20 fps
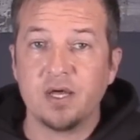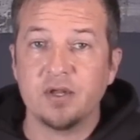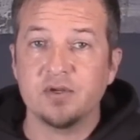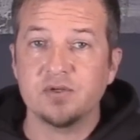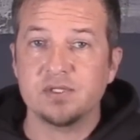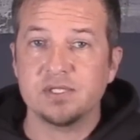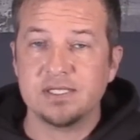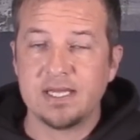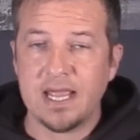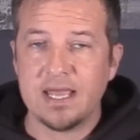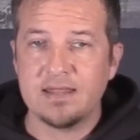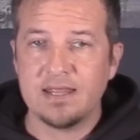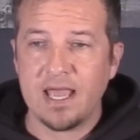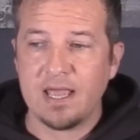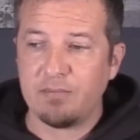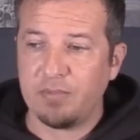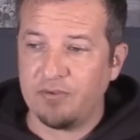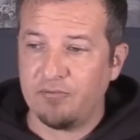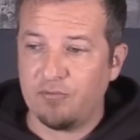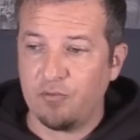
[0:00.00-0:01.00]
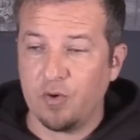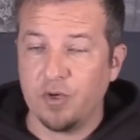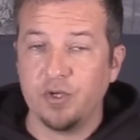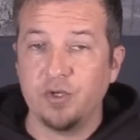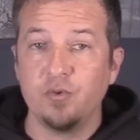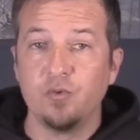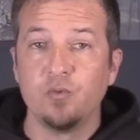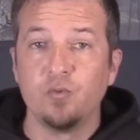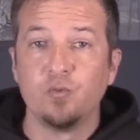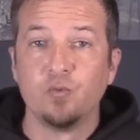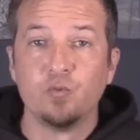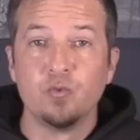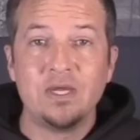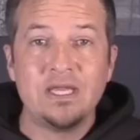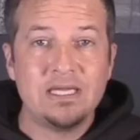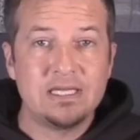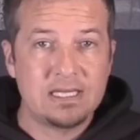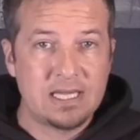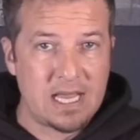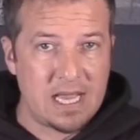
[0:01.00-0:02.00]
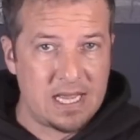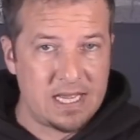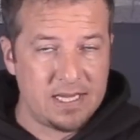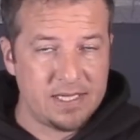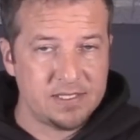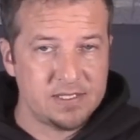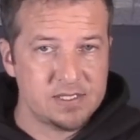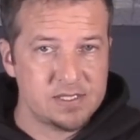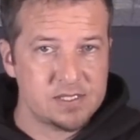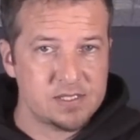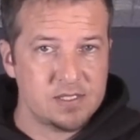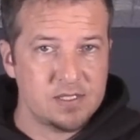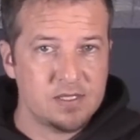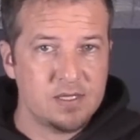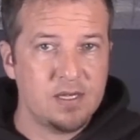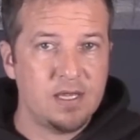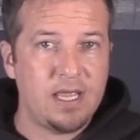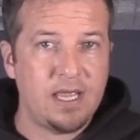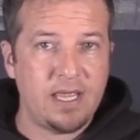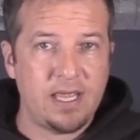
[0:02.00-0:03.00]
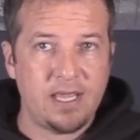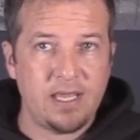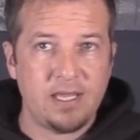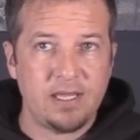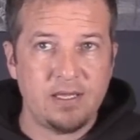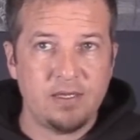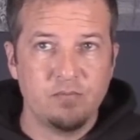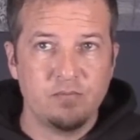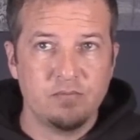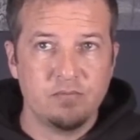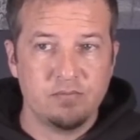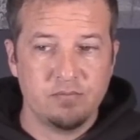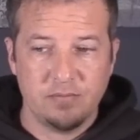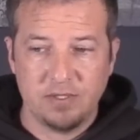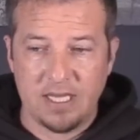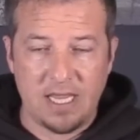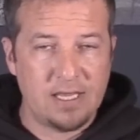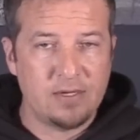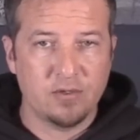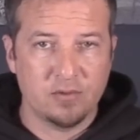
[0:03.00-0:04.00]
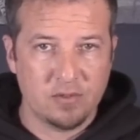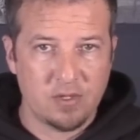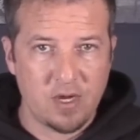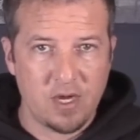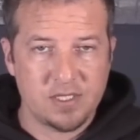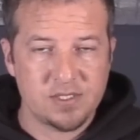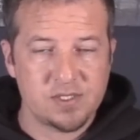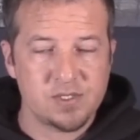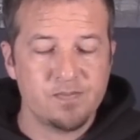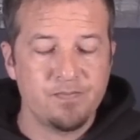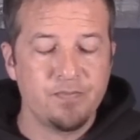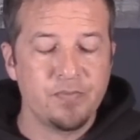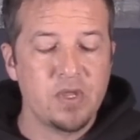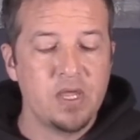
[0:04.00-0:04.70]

Understand that before you realize a gain or loss.